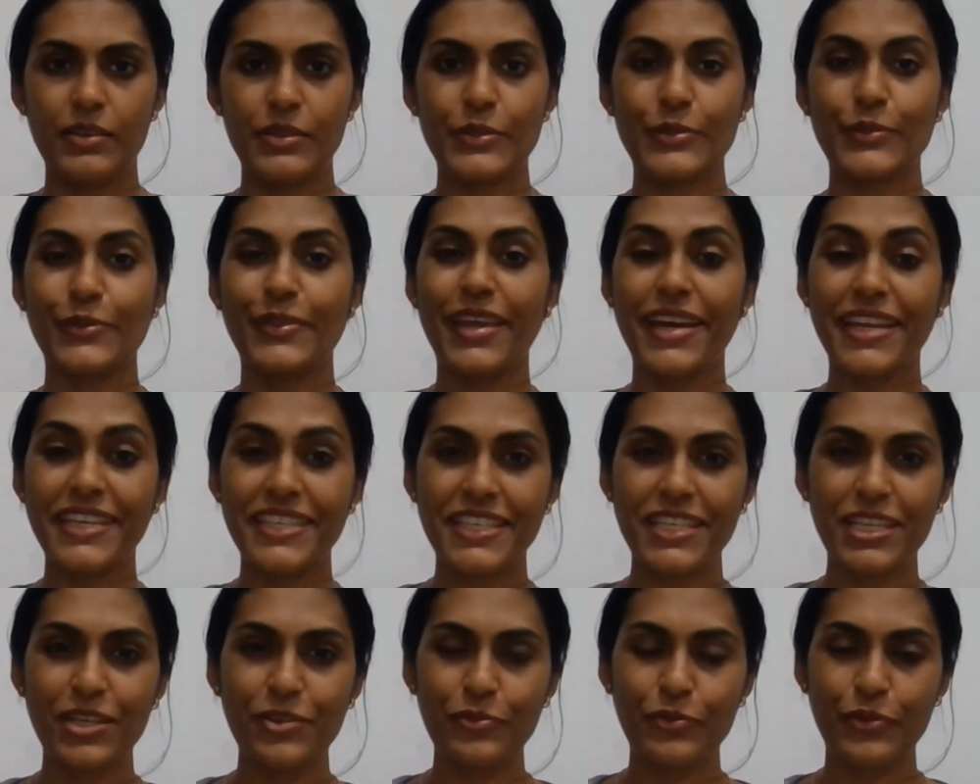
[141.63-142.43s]
So
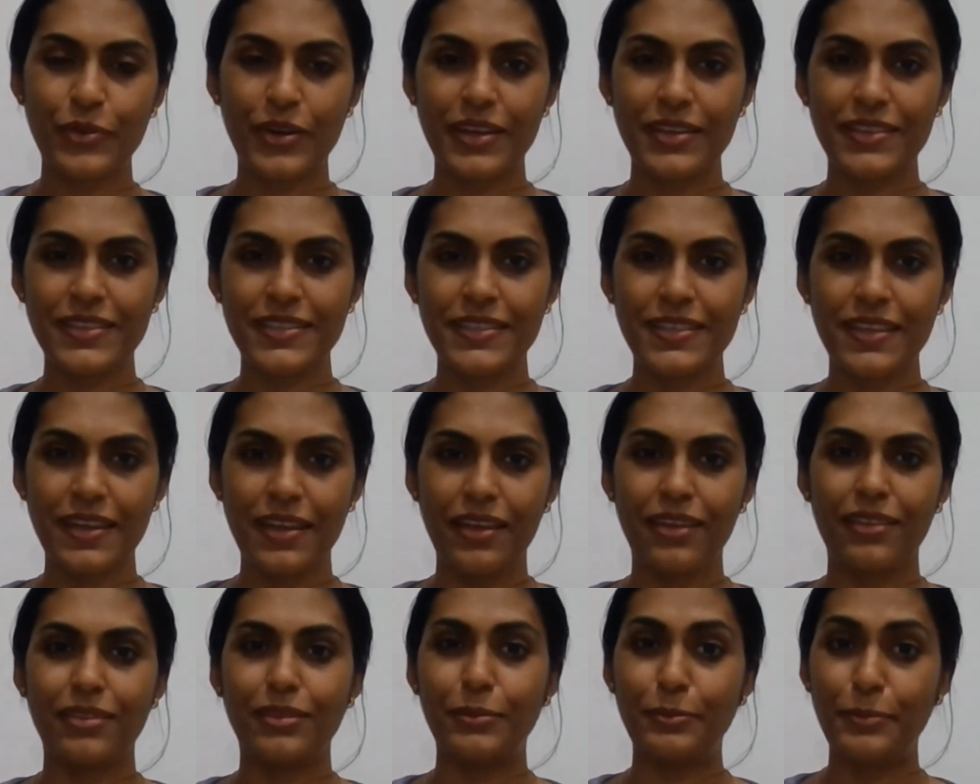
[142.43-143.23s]
that's it friends.
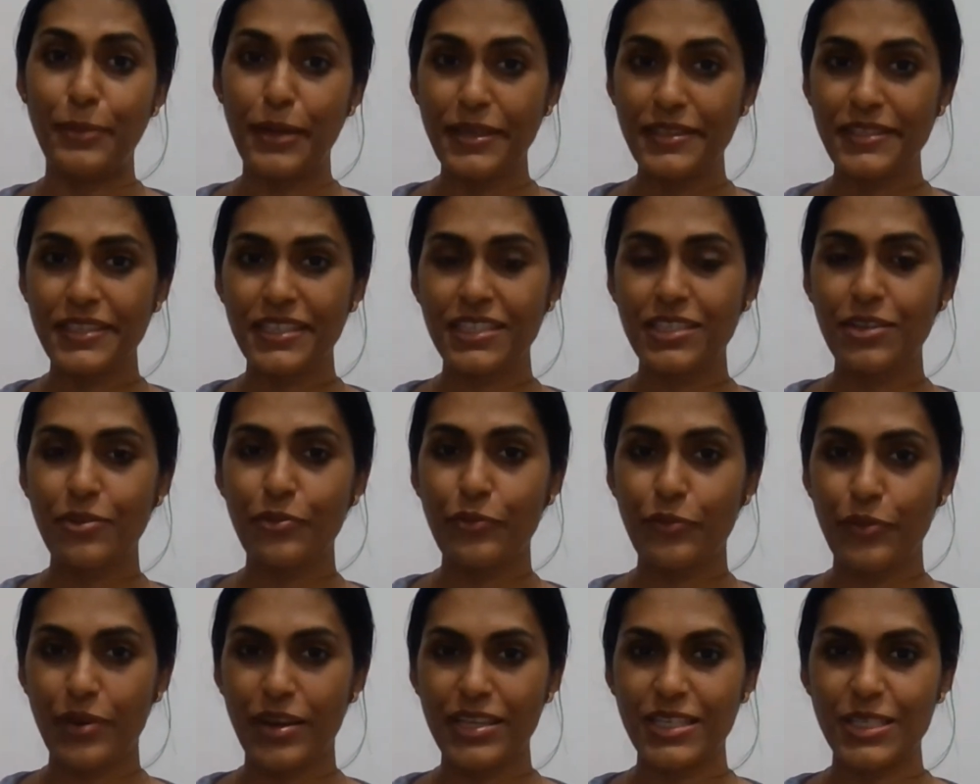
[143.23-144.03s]
The basic
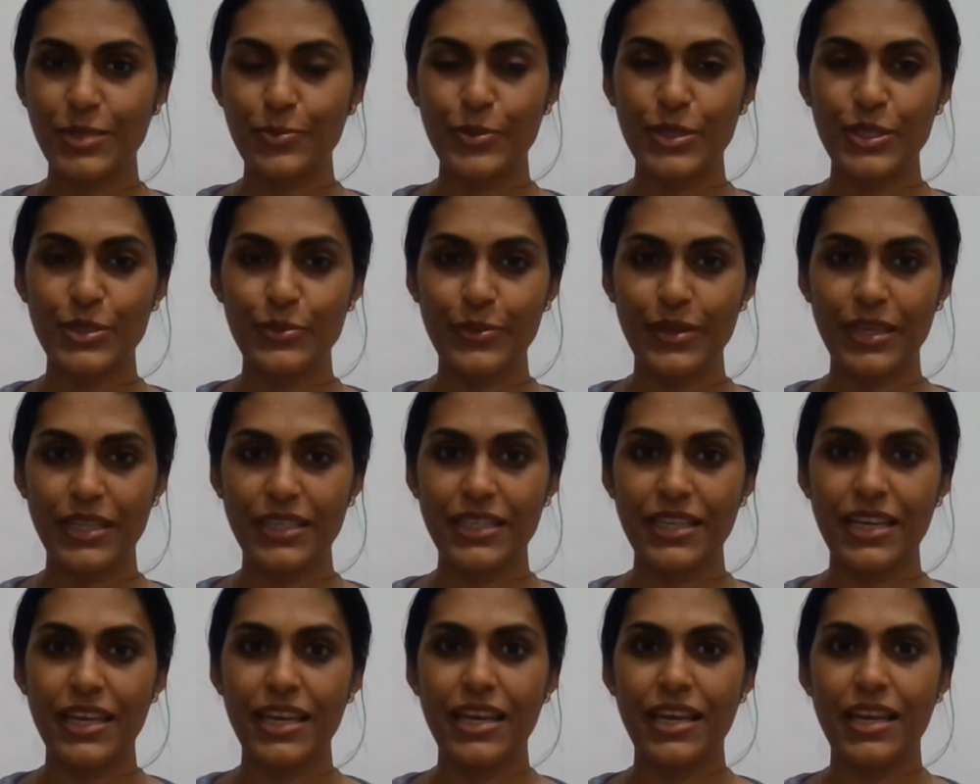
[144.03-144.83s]
difference between
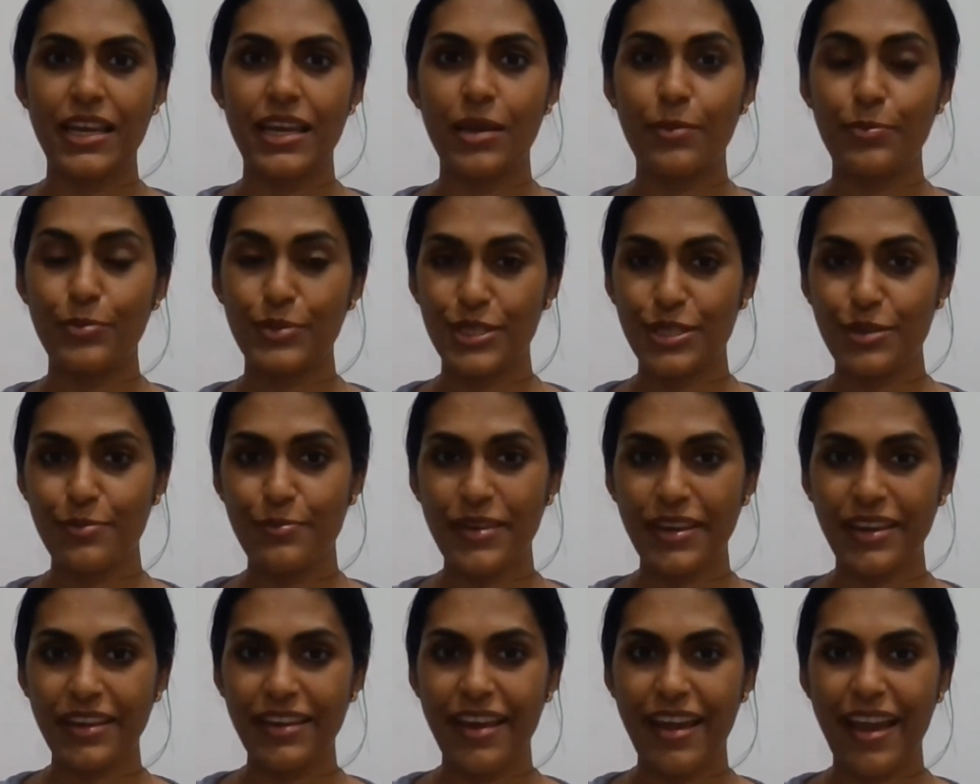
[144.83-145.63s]

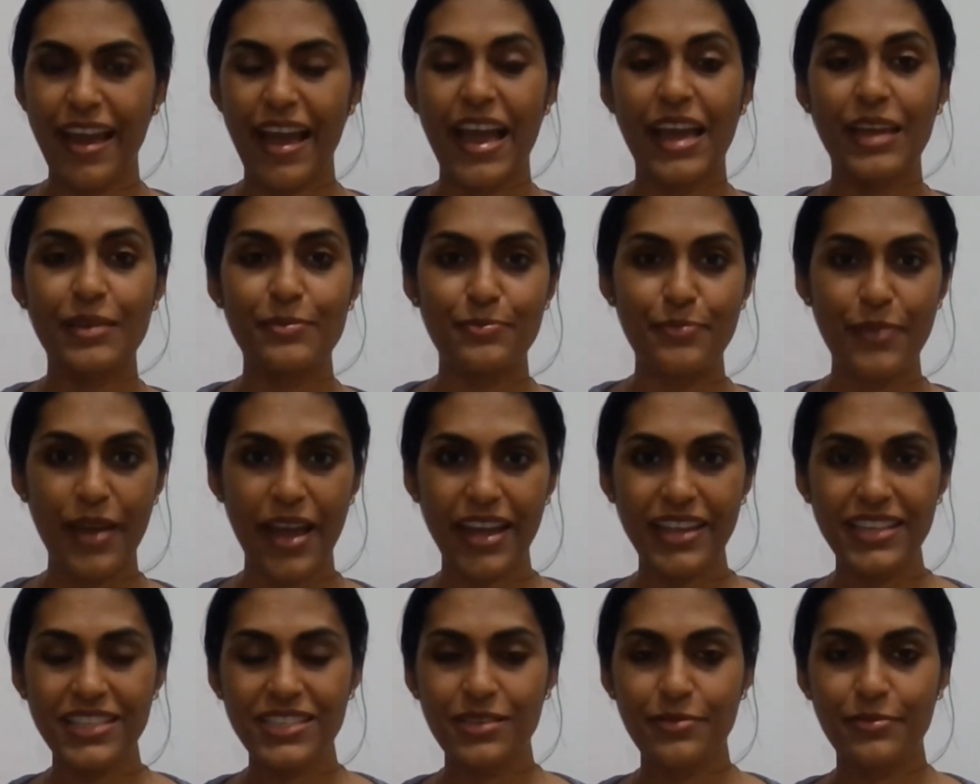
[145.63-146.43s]
epidemic and
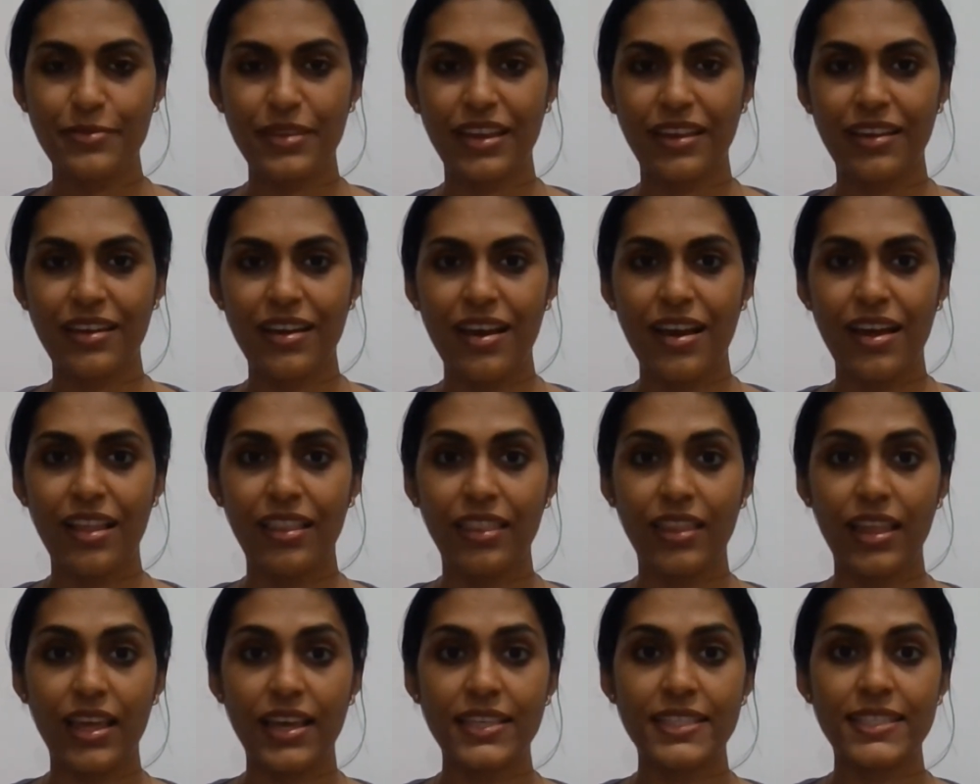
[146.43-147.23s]
pandemic
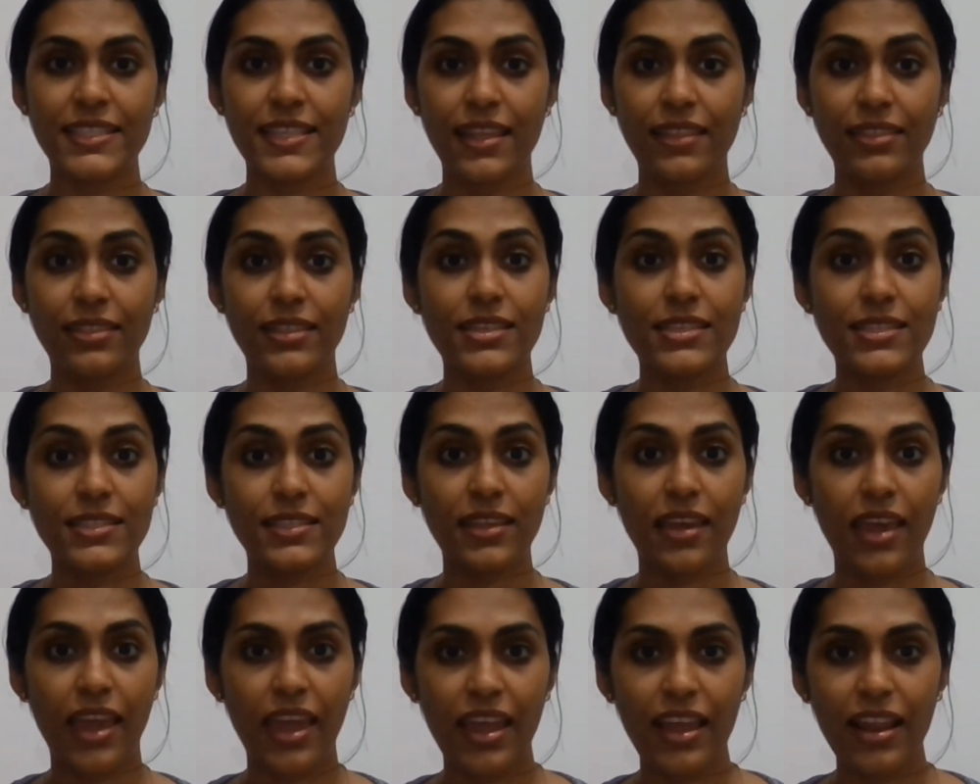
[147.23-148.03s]
lies in the
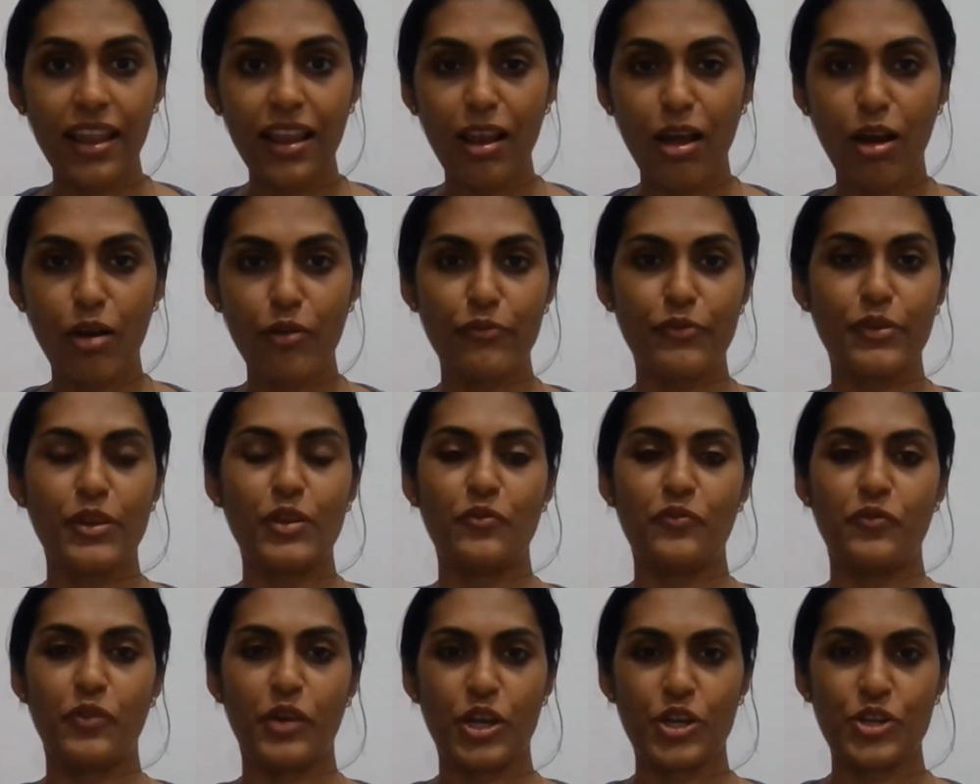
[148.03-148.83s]
scale of
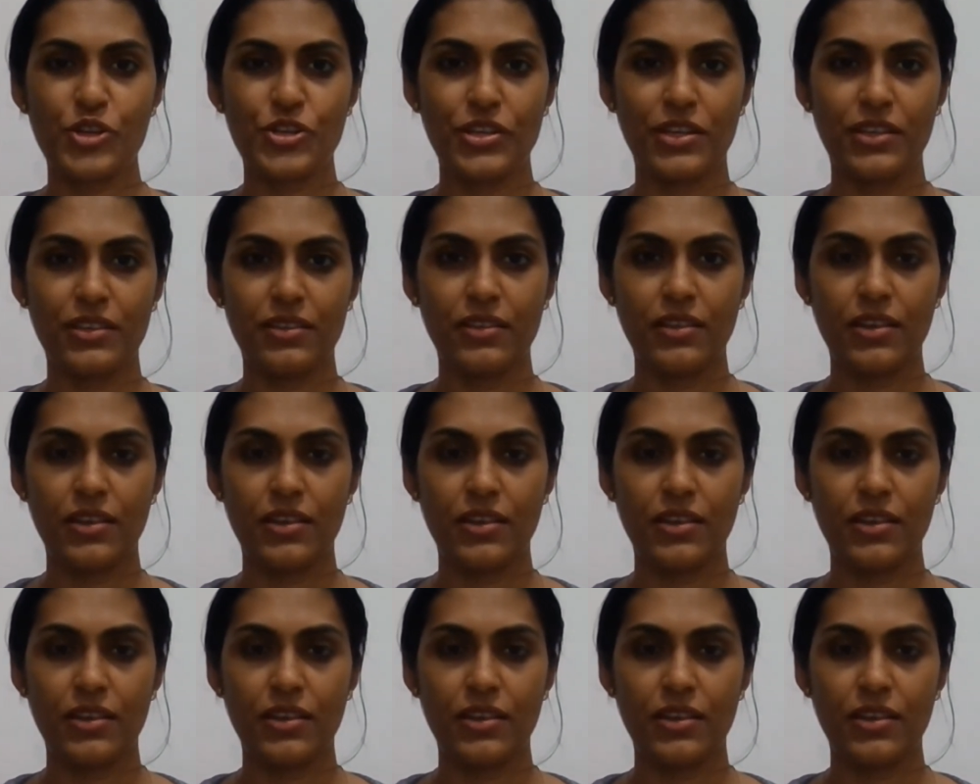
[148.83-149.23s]
infection